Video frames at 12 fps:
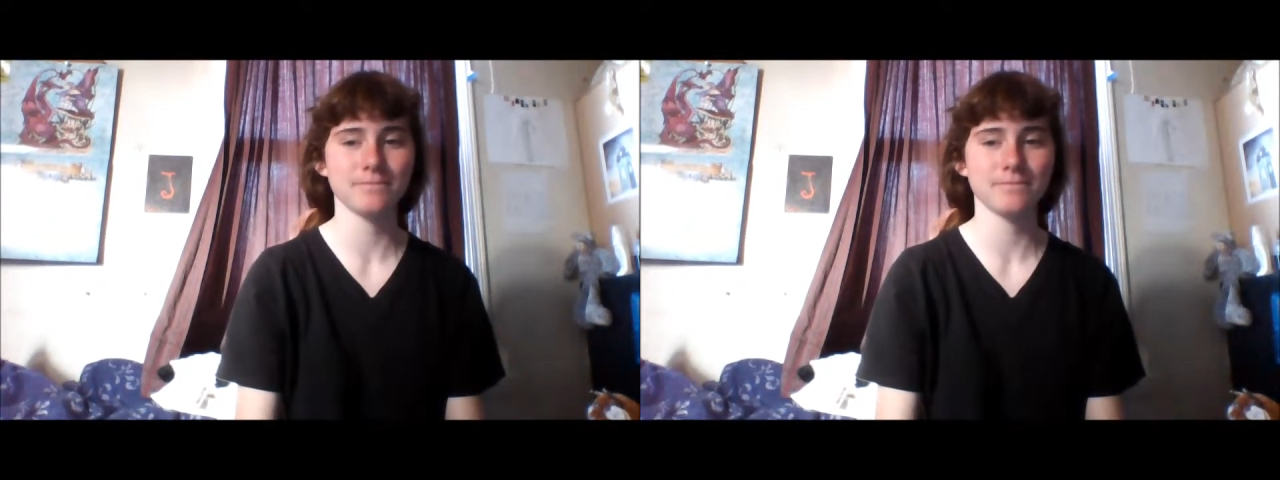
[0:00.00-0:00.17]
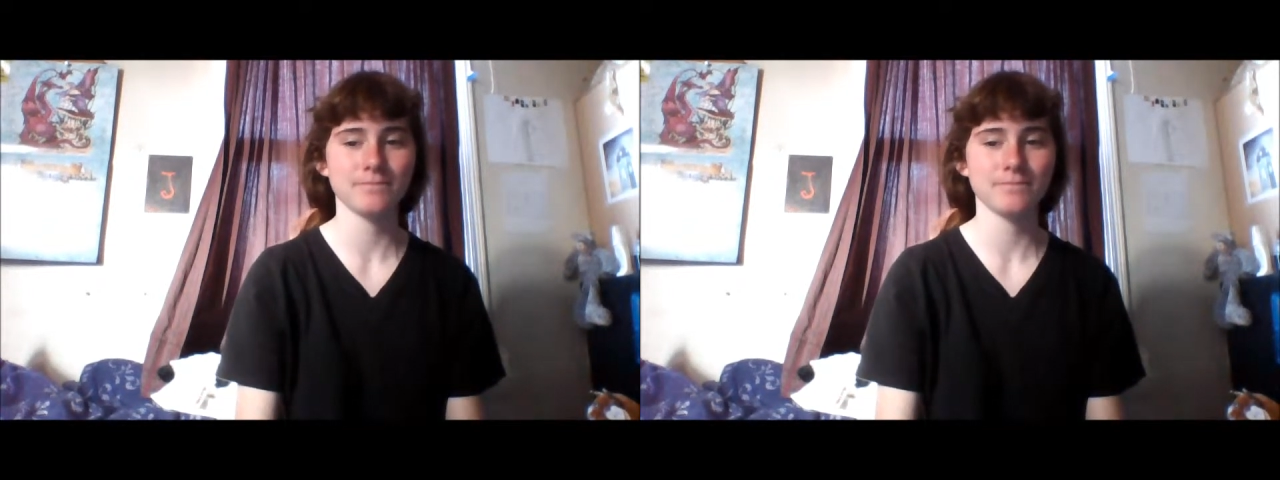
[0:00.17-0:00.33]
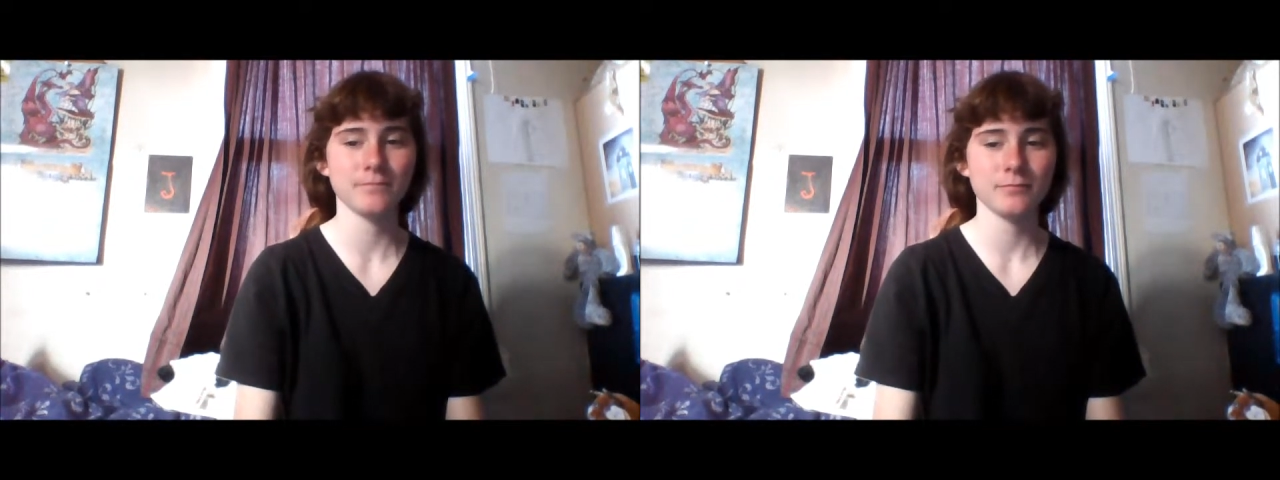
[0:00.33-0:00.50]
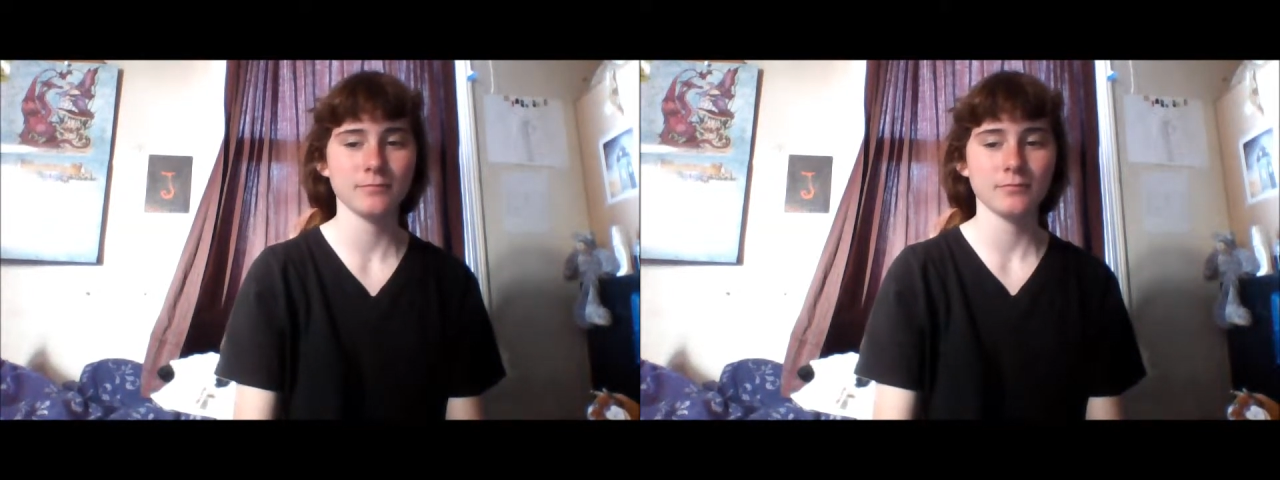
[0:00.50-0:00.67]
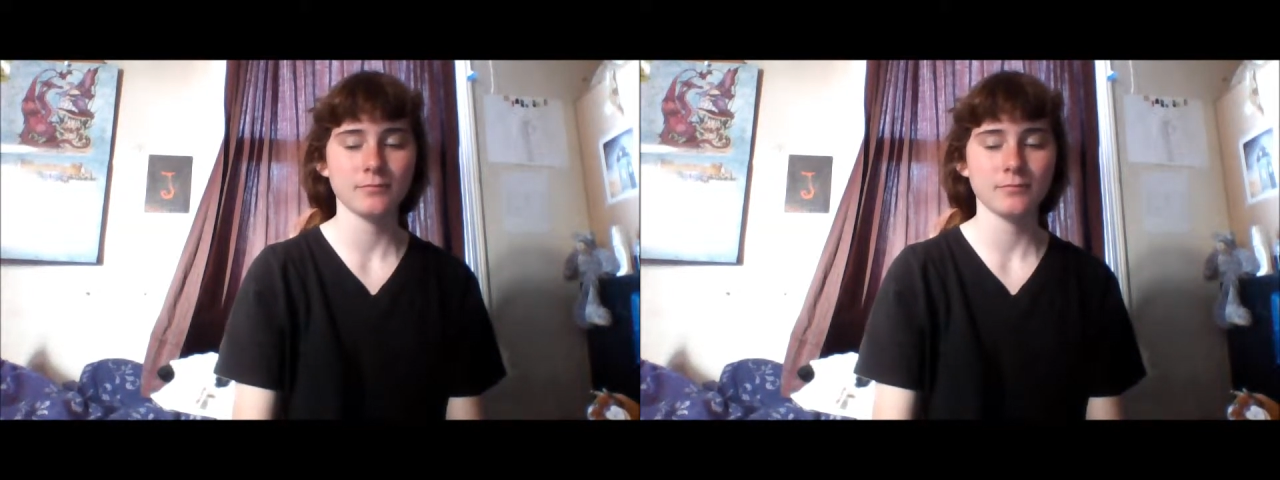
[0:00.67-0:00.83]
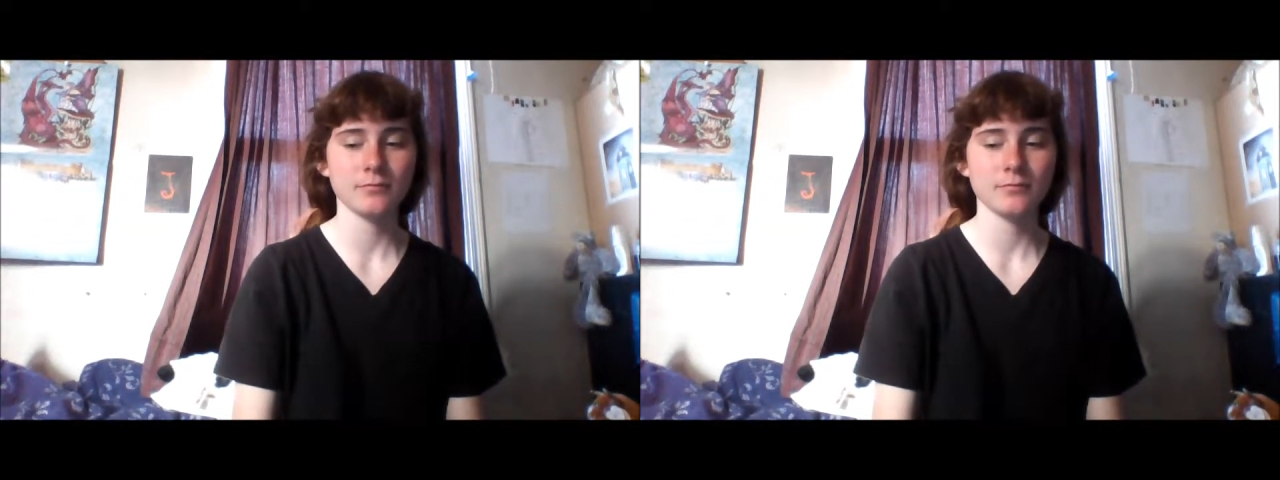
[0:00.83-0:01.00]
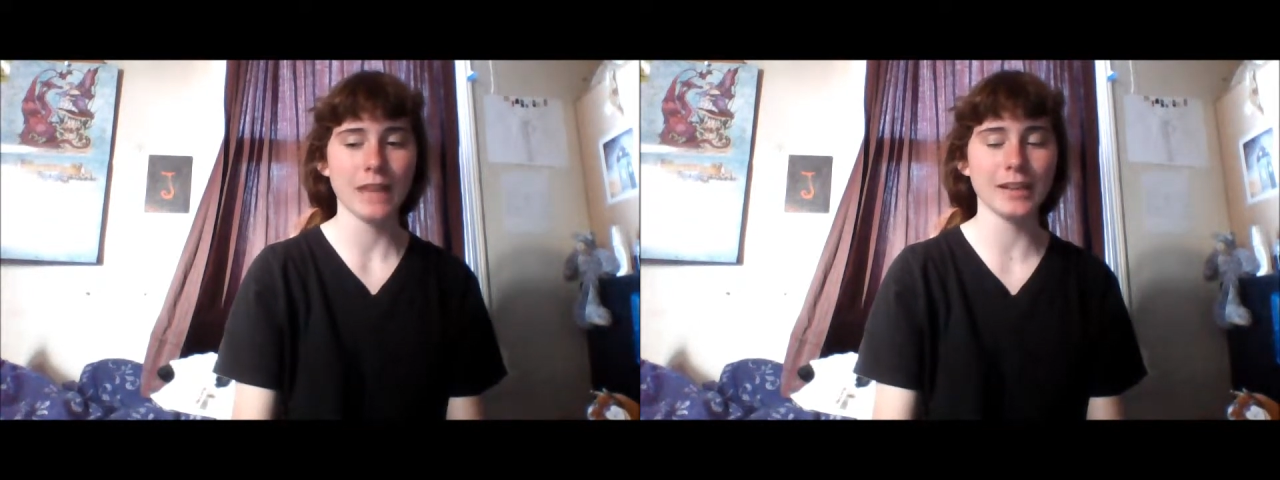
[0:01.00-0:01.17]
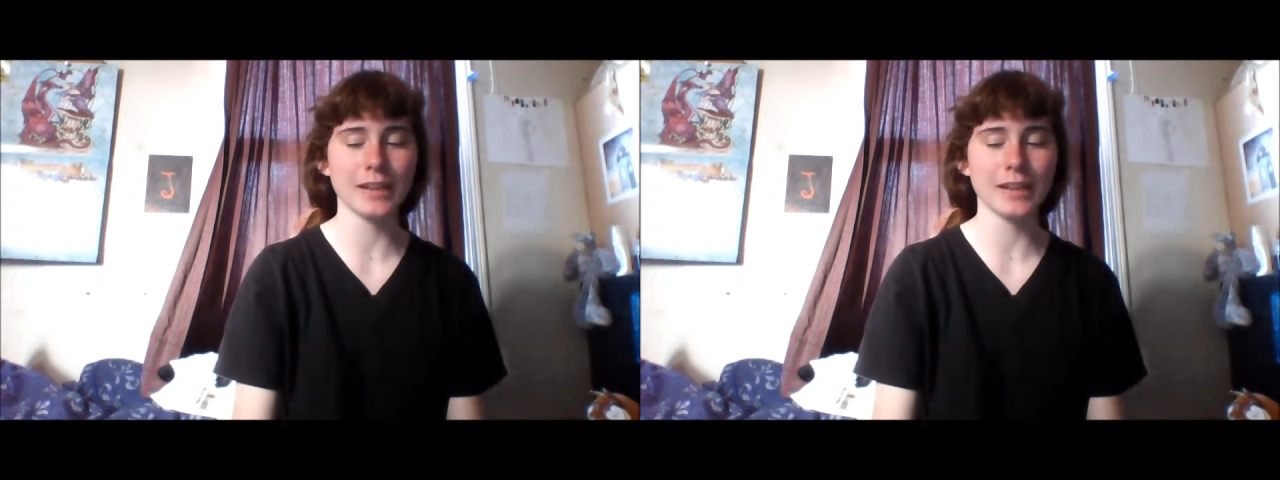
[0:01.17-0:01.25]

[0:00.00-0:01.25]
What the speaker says: And it's a Tuesday.